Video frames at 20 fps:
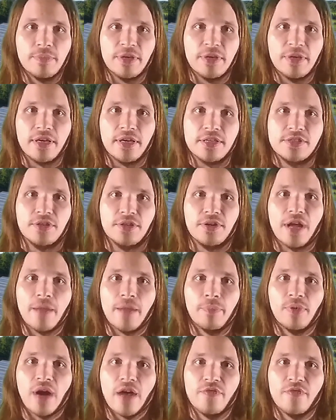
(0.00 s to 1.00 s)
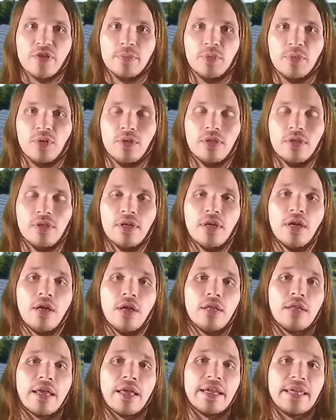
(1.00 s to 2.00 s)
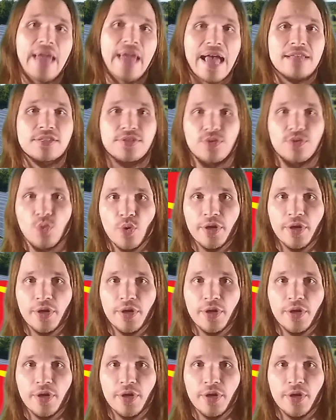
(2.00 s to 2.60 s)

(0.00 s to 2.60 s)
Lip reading: because they're not profitable like gas and